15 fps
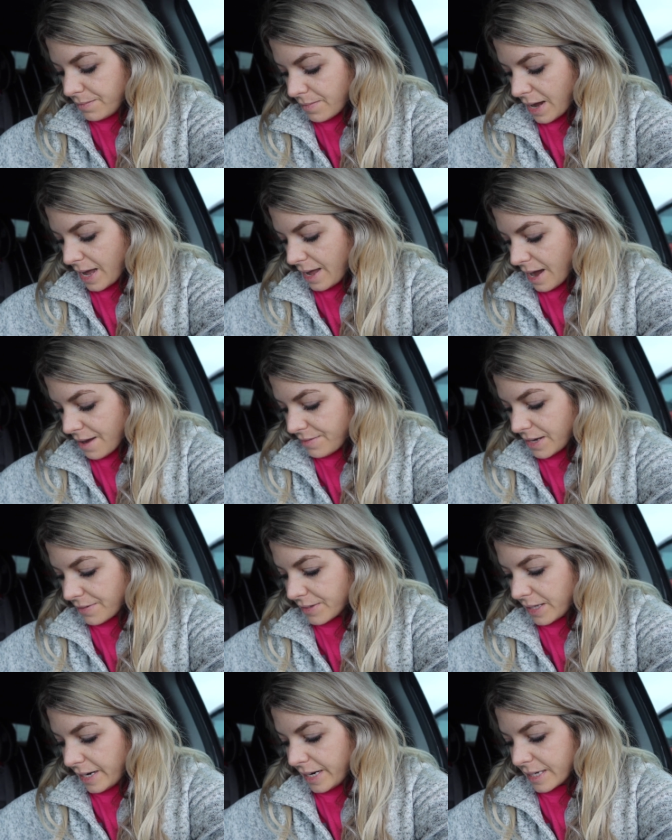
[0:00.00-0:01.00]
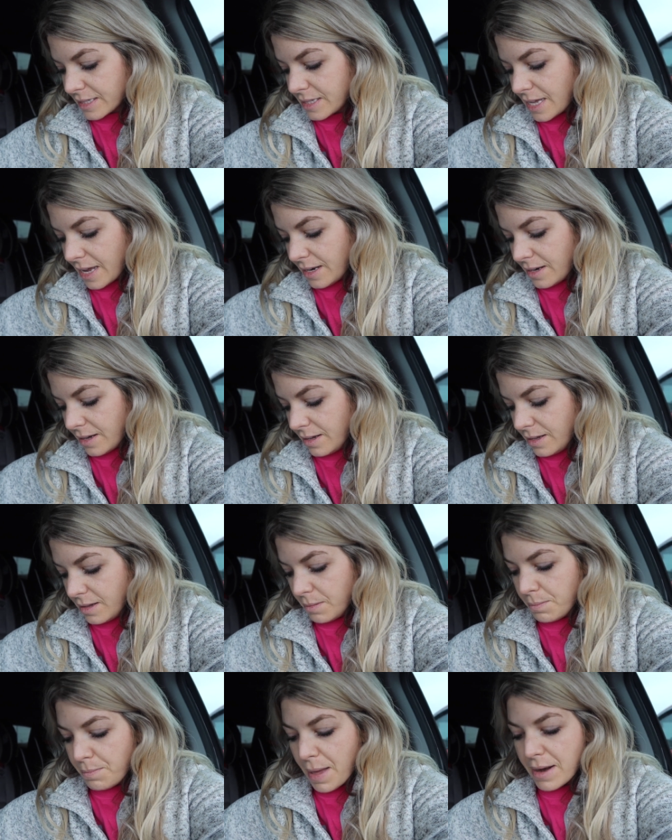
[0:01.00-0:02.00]
My IVF clinic said
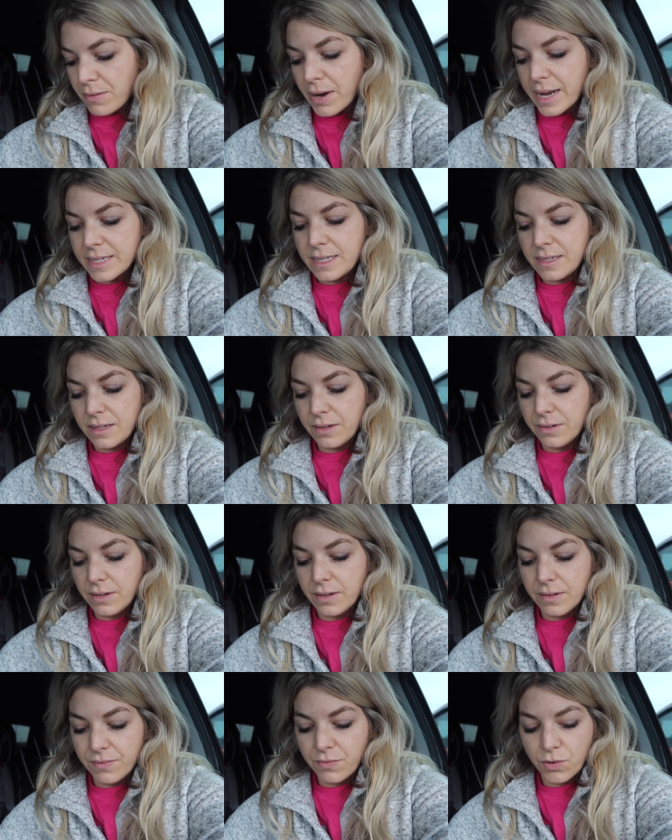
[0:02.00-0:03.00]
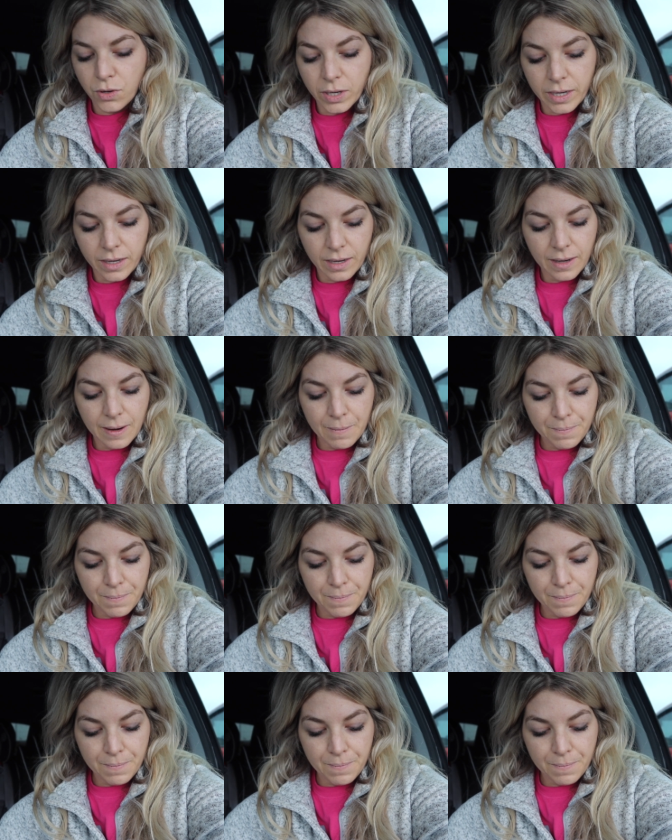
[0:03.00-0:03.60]
bed rest for